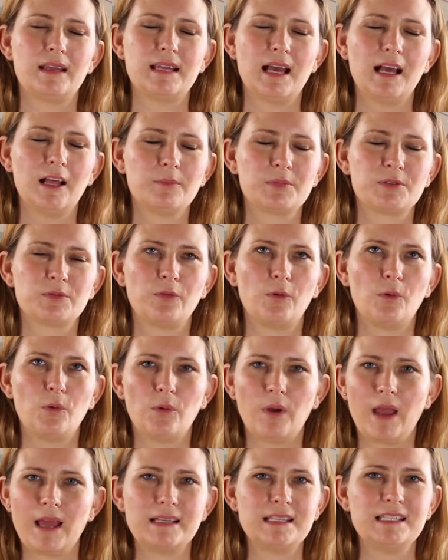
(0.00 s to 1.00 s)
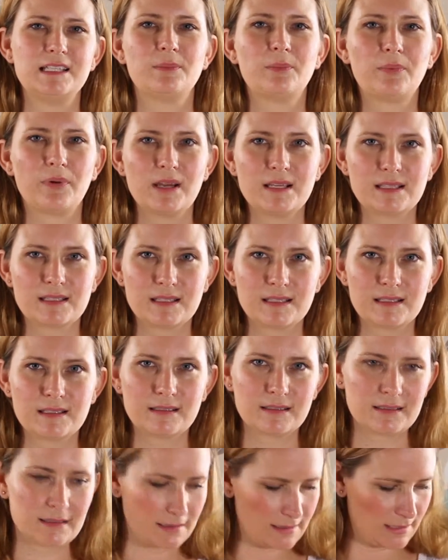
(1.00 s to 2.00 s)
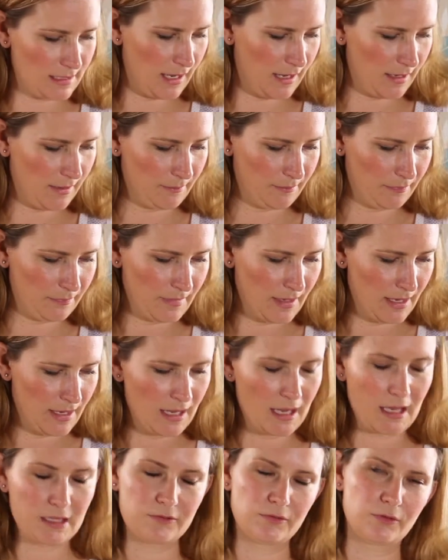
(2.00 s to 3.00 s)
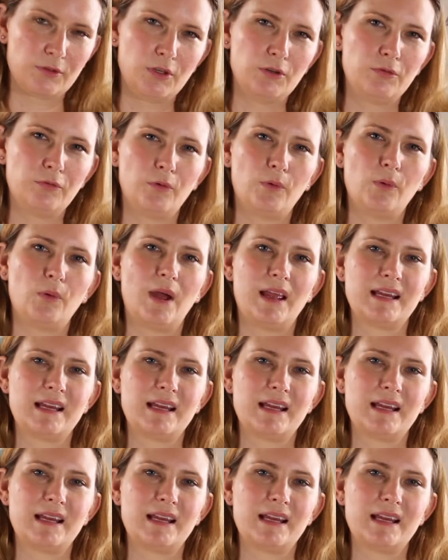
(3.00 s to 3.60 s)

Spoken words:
It helps for antidepressant. It's good for